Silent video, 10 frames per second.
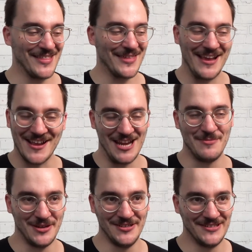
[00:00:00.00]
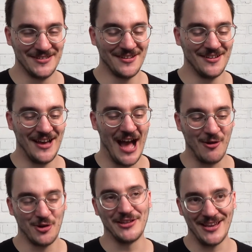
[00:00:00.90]
it's incredible
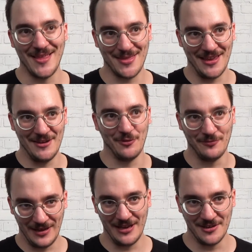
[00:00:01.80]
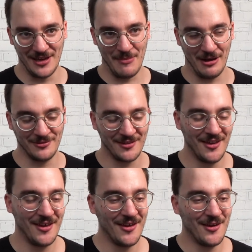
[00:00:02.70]
how good it is in, in the amount.
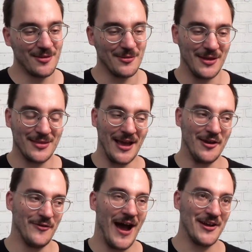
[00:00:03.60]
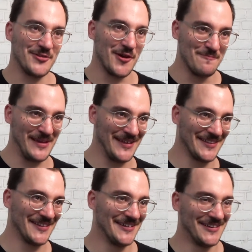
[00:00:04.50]
So it's kind of hard to
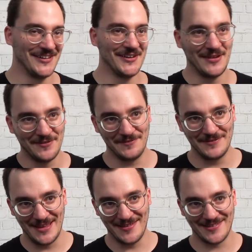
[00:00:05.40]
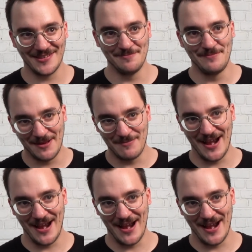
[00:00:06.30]
compete uh, with these uh, big